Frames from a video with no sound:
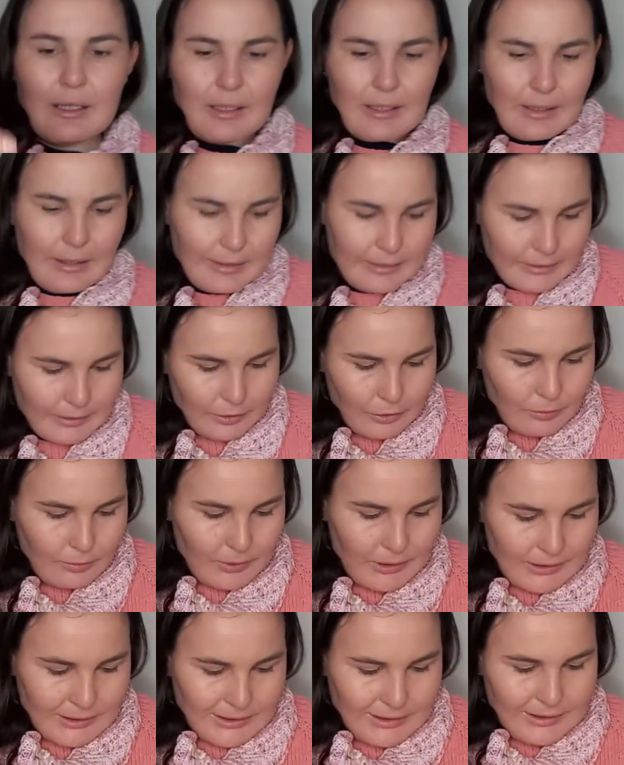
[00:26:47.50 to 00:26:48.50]
Adding to my
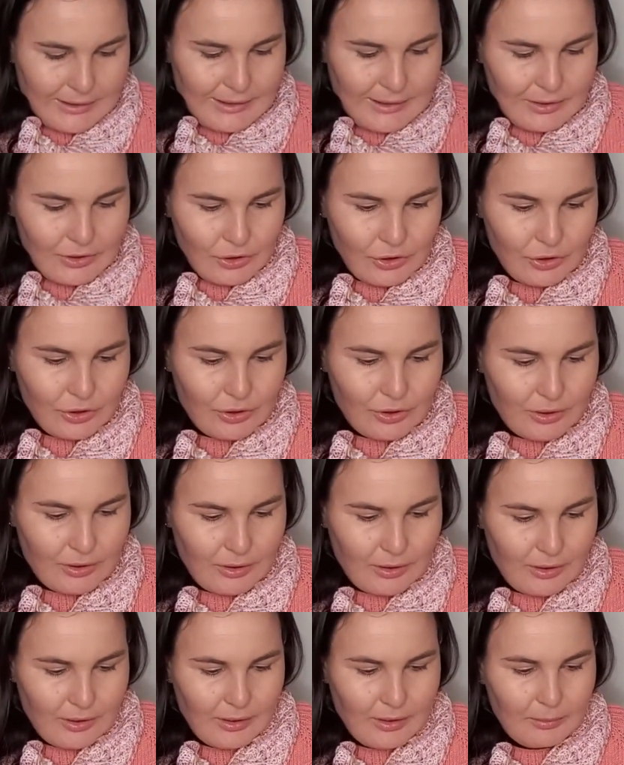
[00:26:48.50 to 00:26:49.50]
stash,
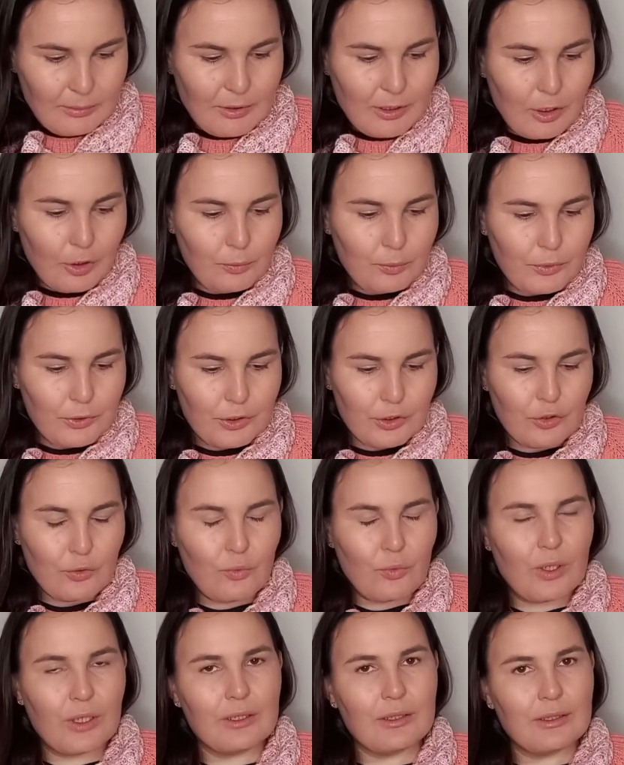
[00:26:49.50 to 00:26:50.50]
I am hoping to
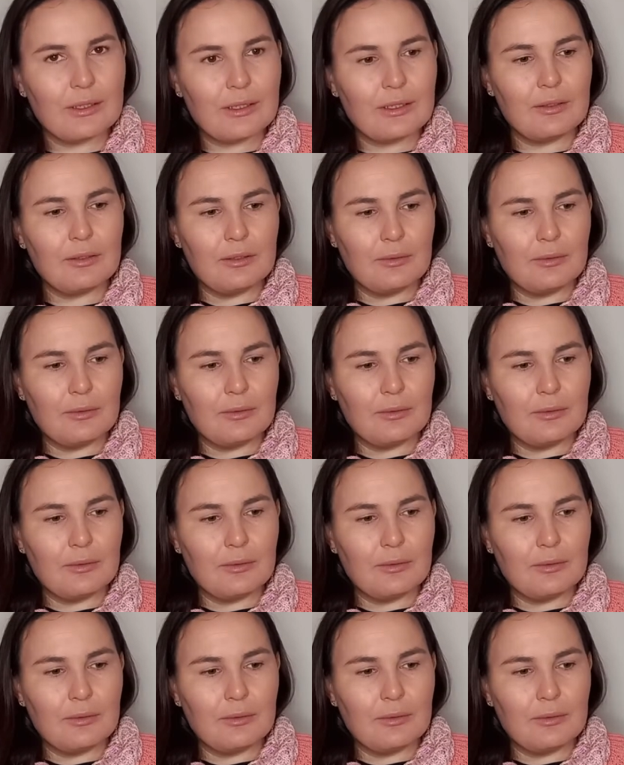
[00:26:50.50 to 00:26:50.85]
one day